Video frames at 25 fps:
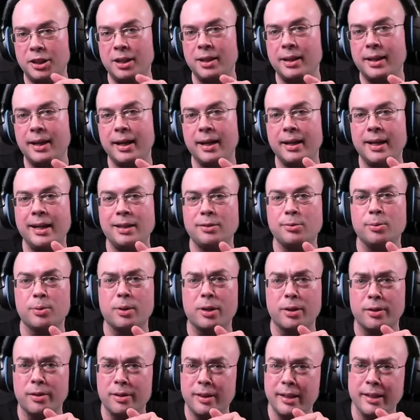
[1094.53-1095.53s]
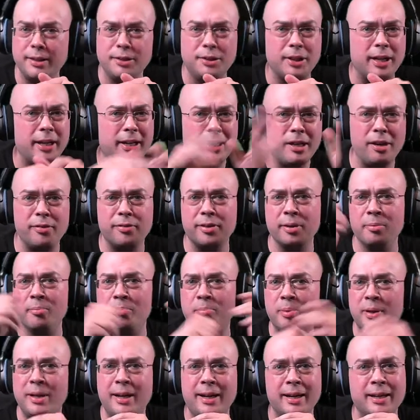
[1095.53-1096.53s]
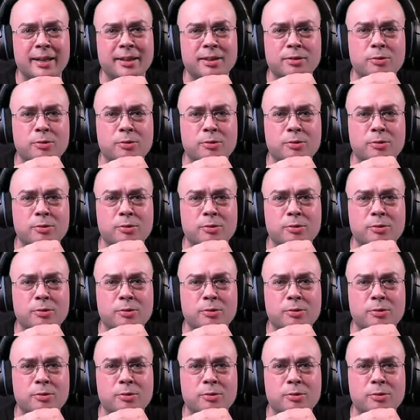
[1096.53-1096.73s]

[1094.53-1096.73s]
chunky and has all the good things. You get covered in blood.